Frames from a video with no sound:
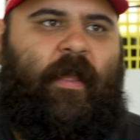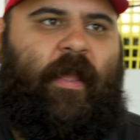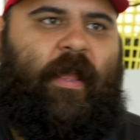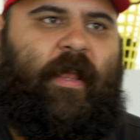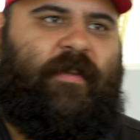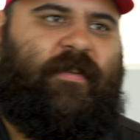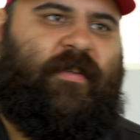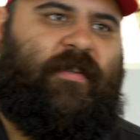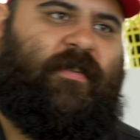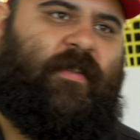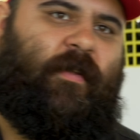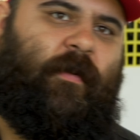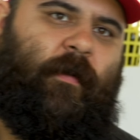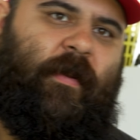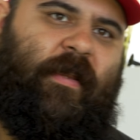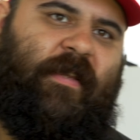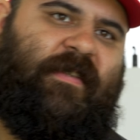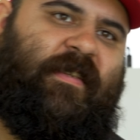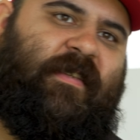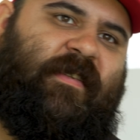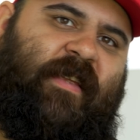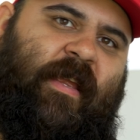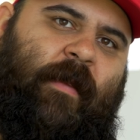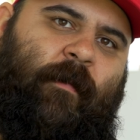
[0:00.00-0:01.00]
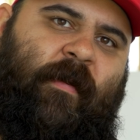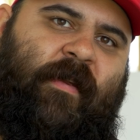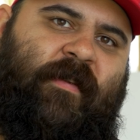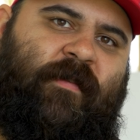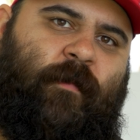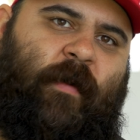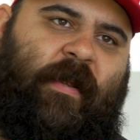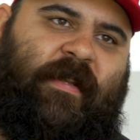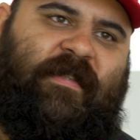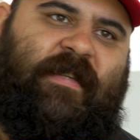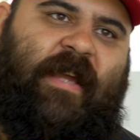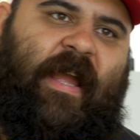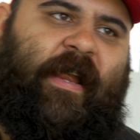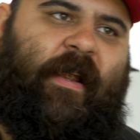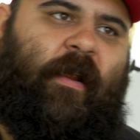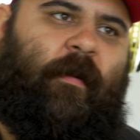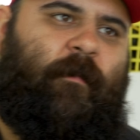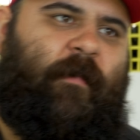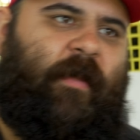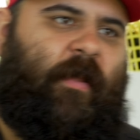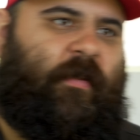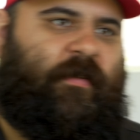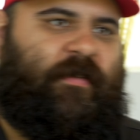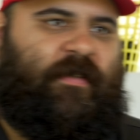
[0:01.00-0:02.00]
Yeah. It's just the it's the same reason why Tiger
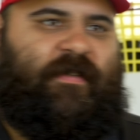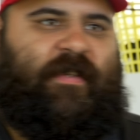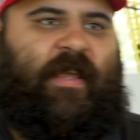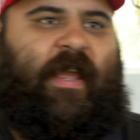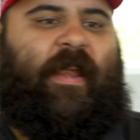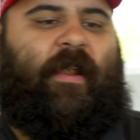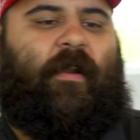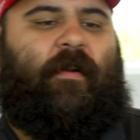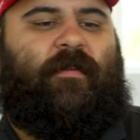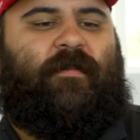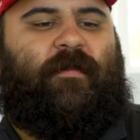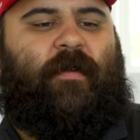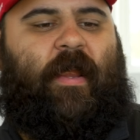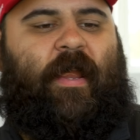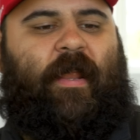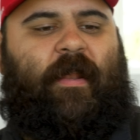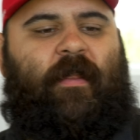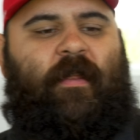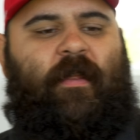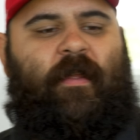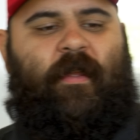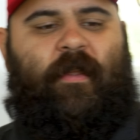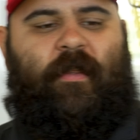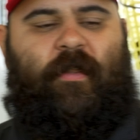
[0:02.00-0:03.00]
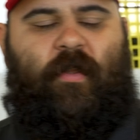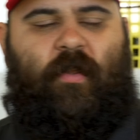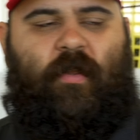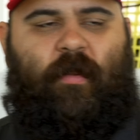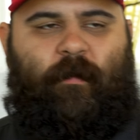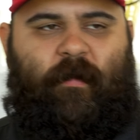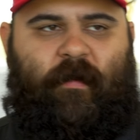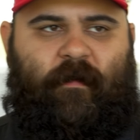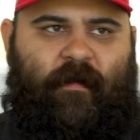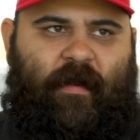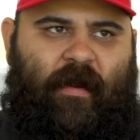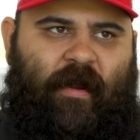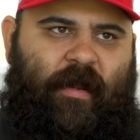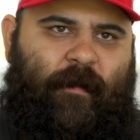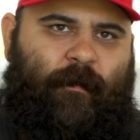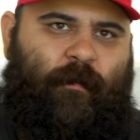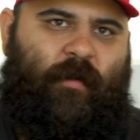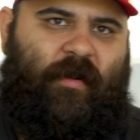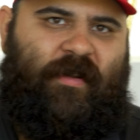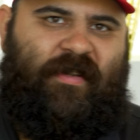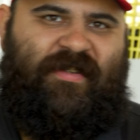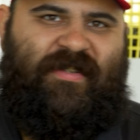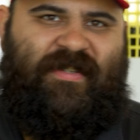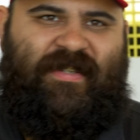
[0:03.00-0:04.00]
mills his irons, right? You can be very
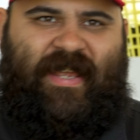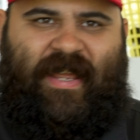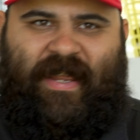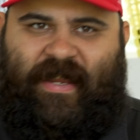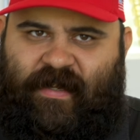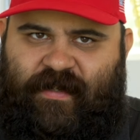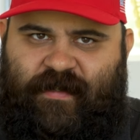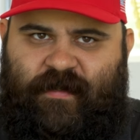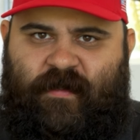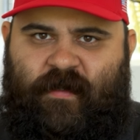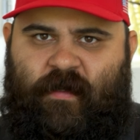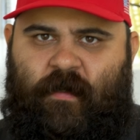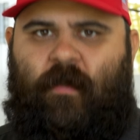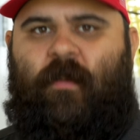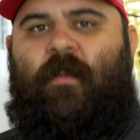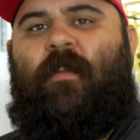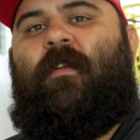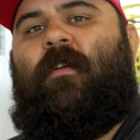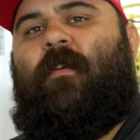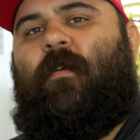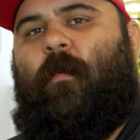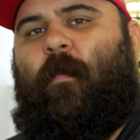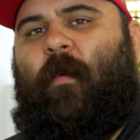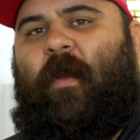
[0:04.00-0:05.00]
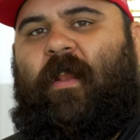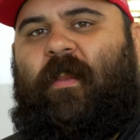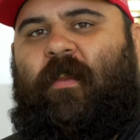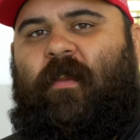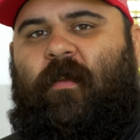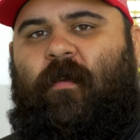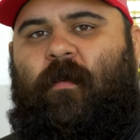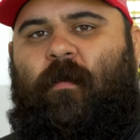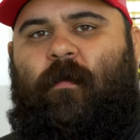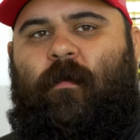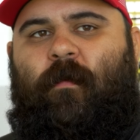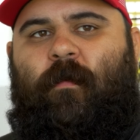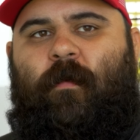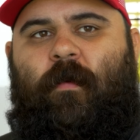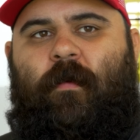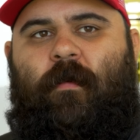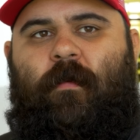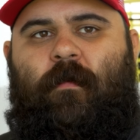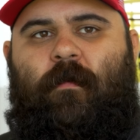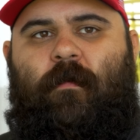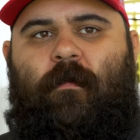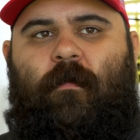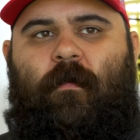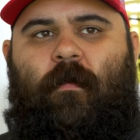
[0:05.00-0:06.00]
precise when you
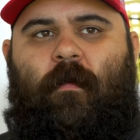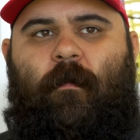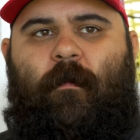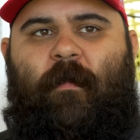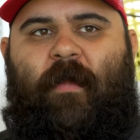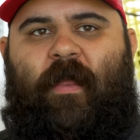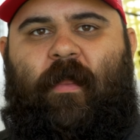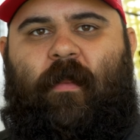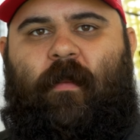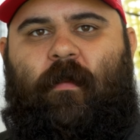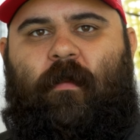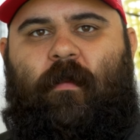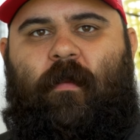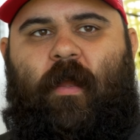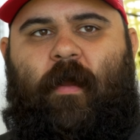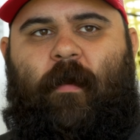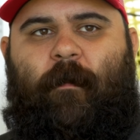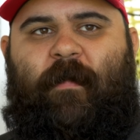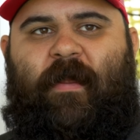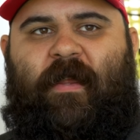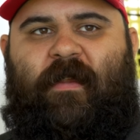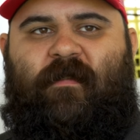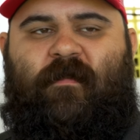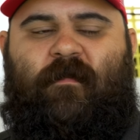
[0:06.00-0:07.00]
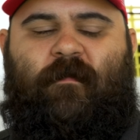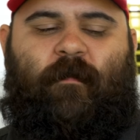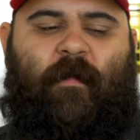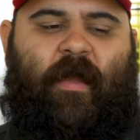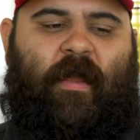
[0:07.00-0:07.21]
mill a piece of